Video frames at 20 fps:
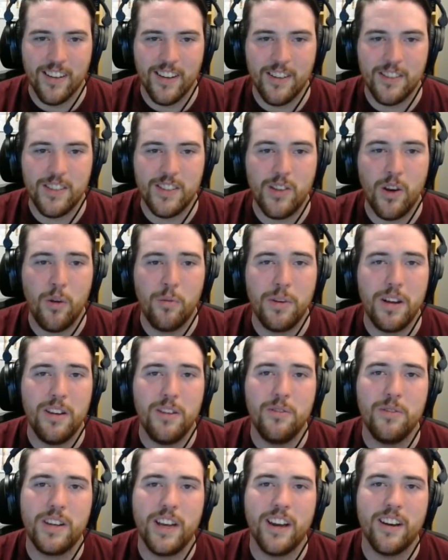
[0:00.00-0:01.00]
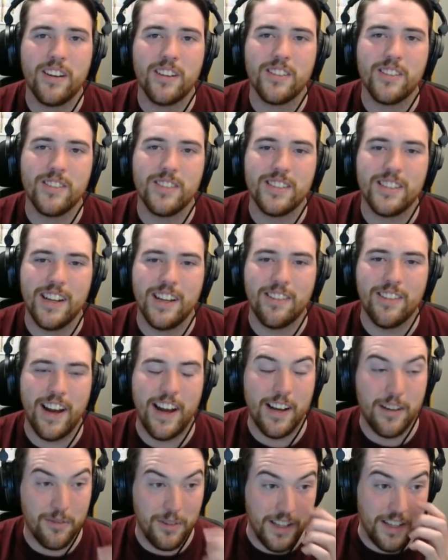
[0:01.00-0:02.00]
Now so many new characters to
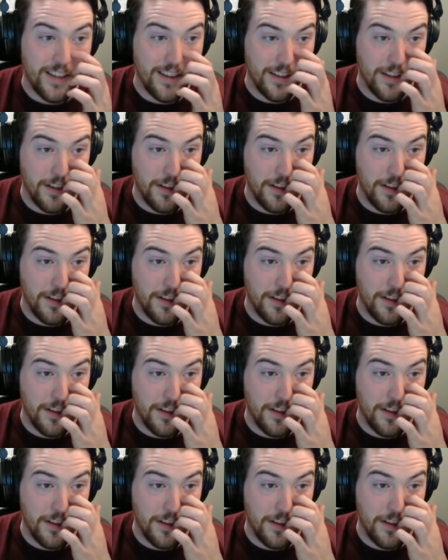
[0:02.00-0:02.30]
interact with.